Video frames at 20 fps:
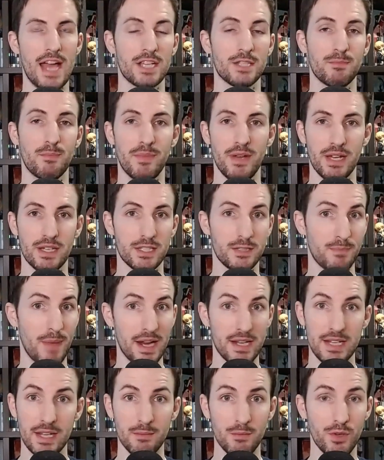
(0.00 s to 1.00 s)

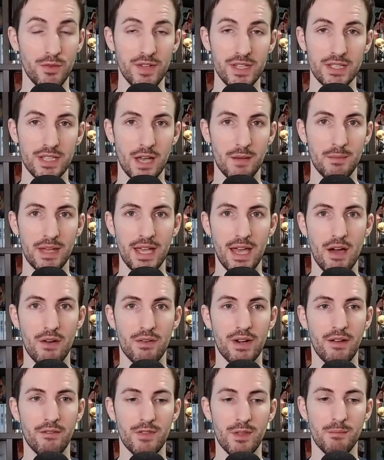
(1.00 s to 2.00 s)
expecting movies coming
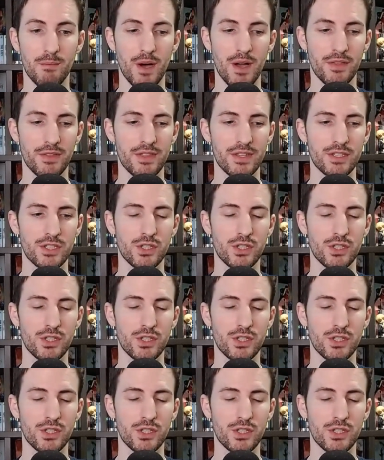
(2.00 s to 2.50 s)
out of the month.